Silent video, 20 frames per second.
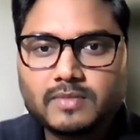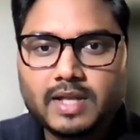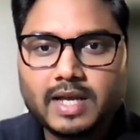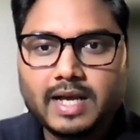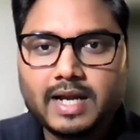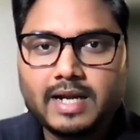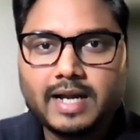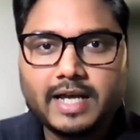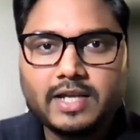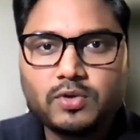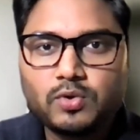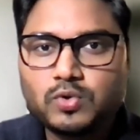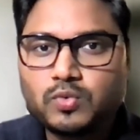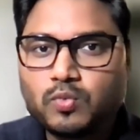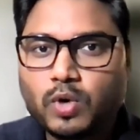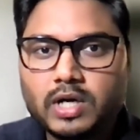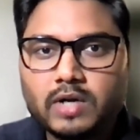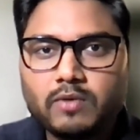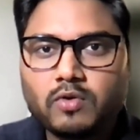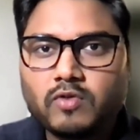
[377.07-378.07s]
and I used
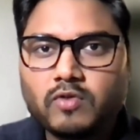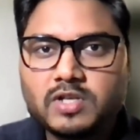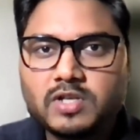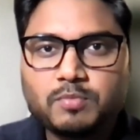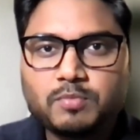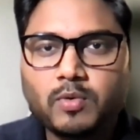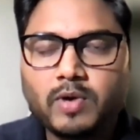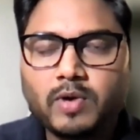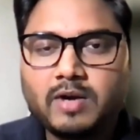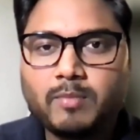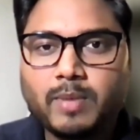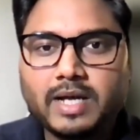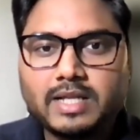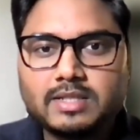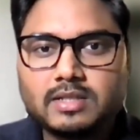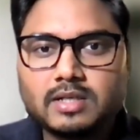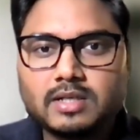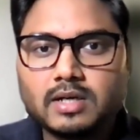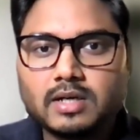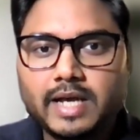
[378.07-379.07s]
whatever was provided by
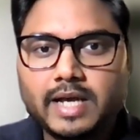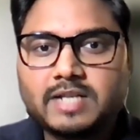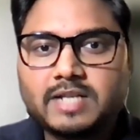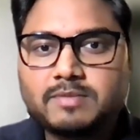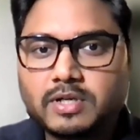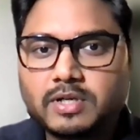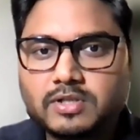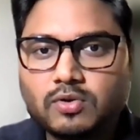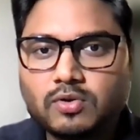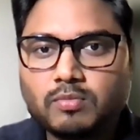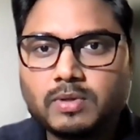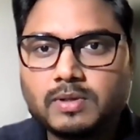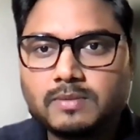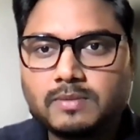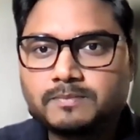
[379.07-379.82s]
Experts Global.